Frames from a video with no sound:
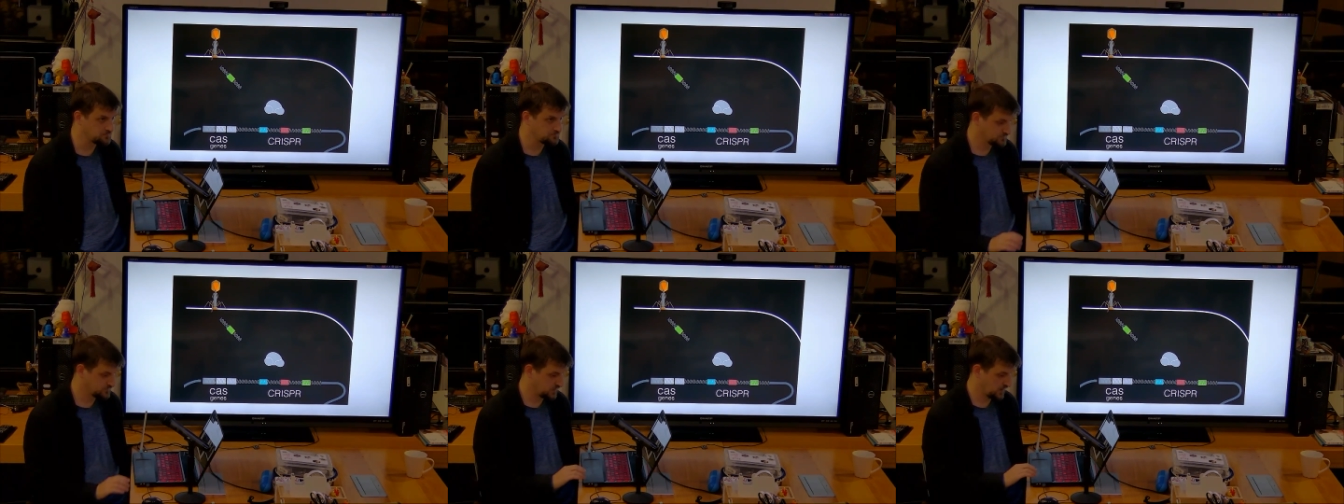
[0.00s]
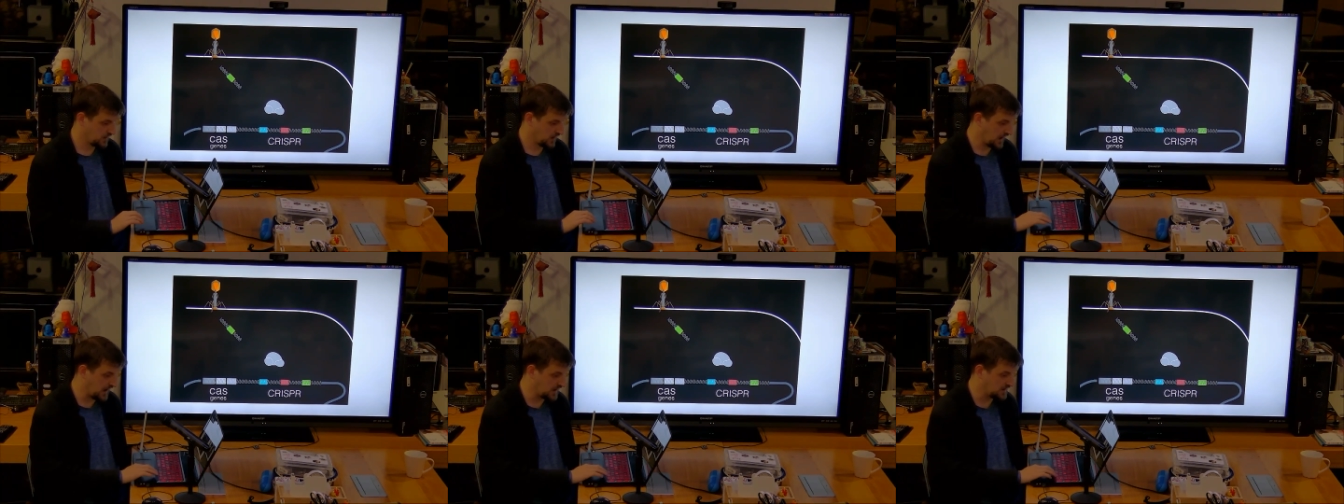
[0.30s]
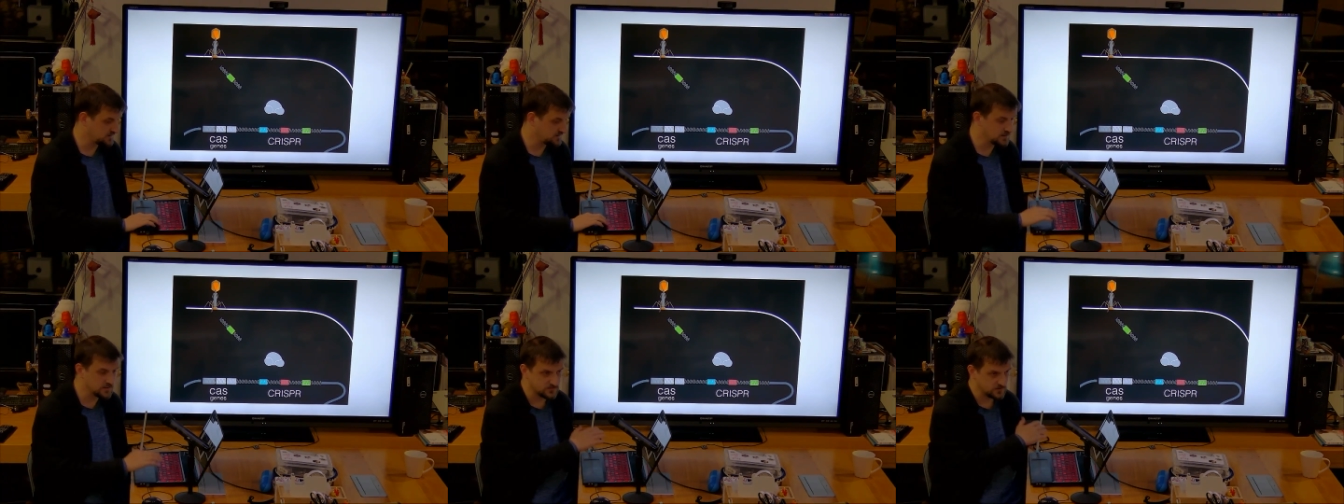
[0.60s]
And it's
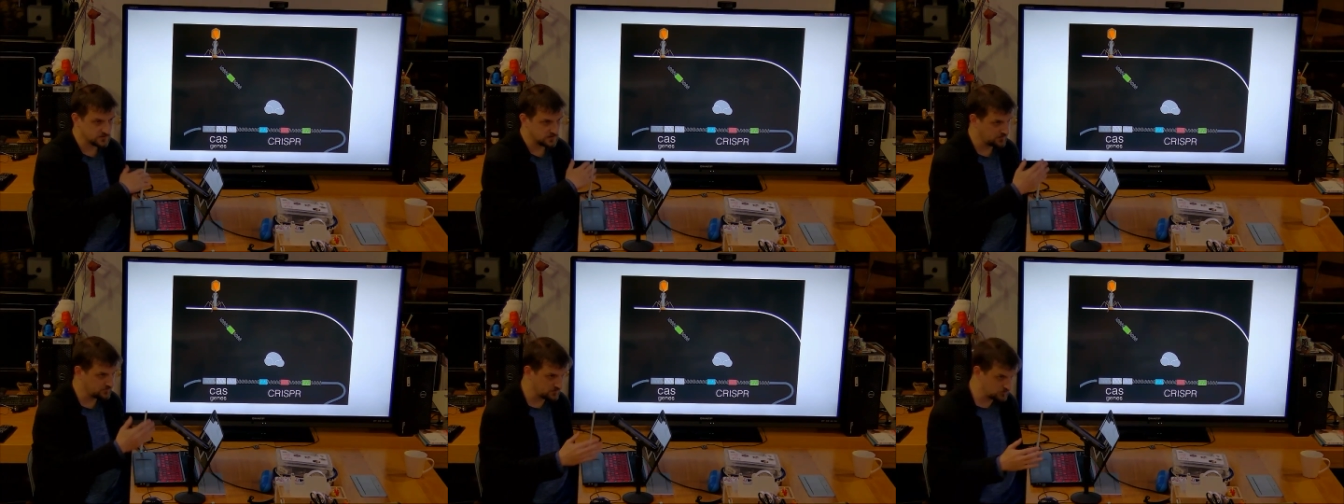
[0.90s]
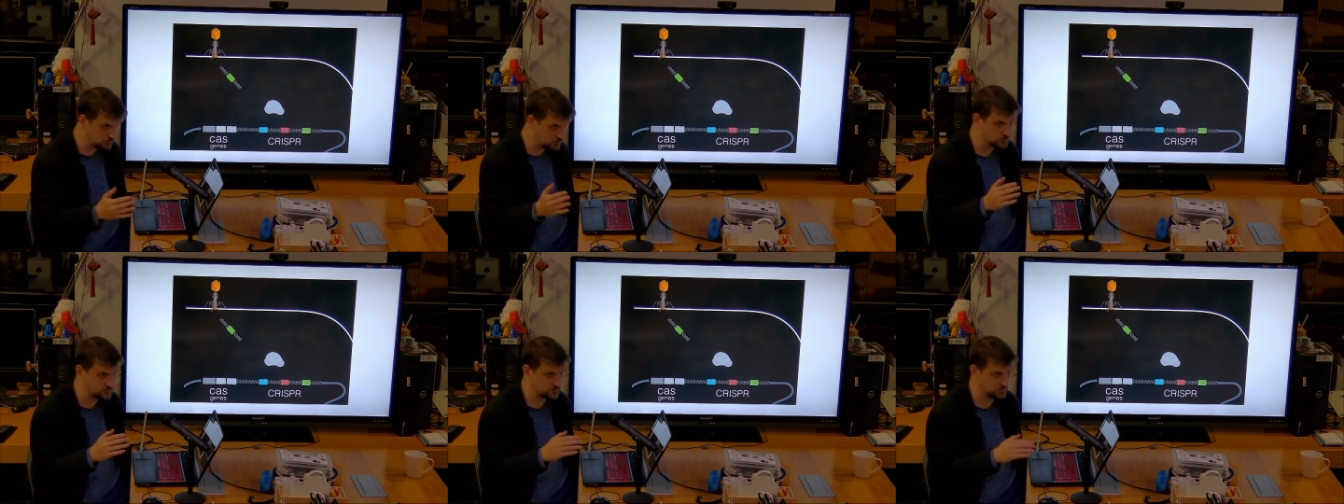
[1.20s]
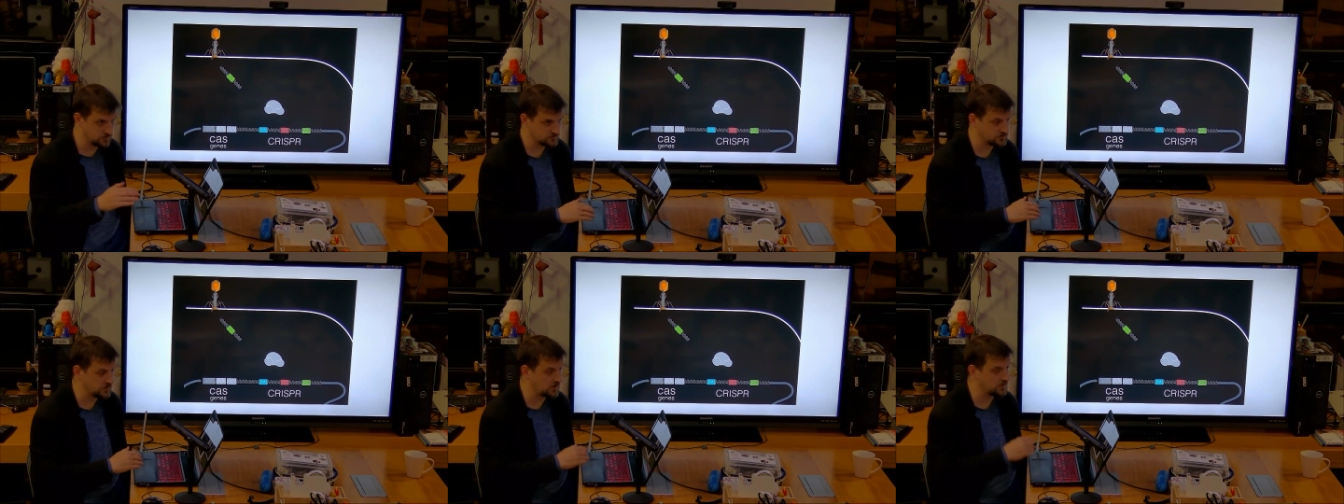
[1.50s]
an evolution. It's
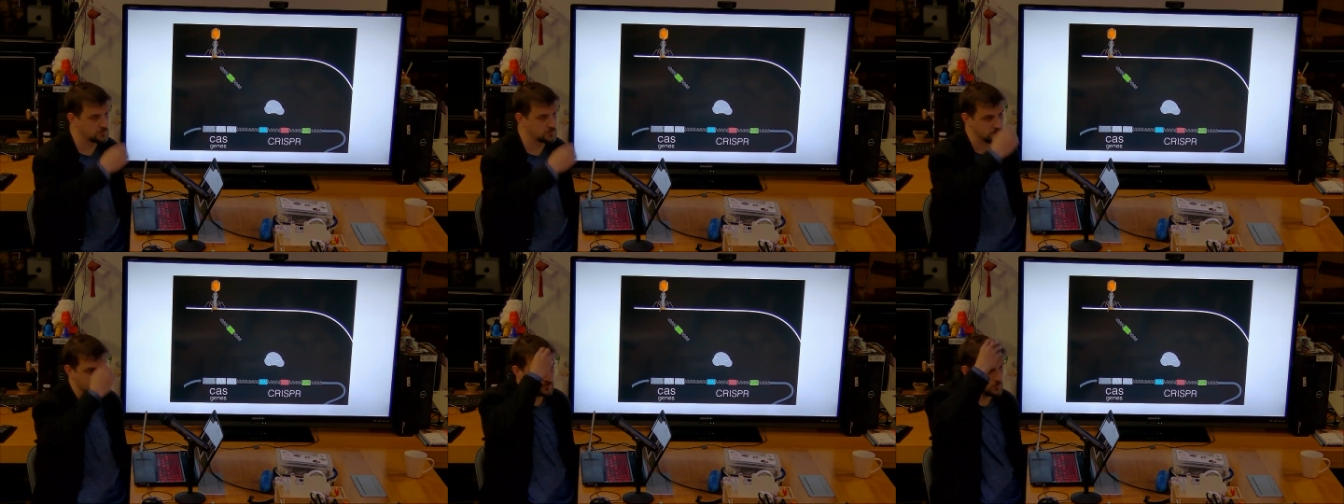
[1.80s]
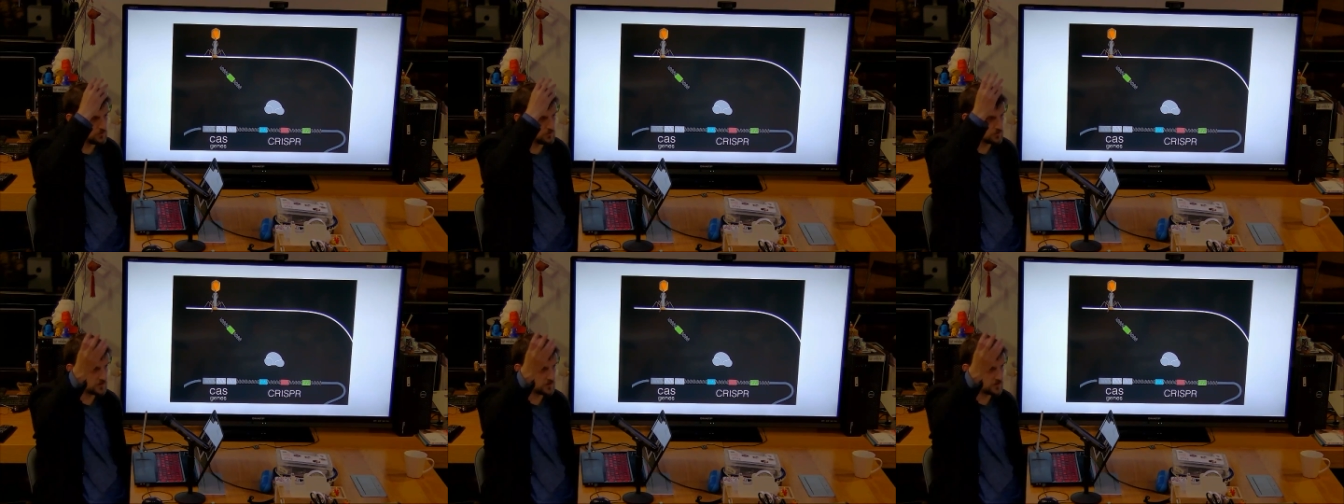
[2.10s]
not this new thing that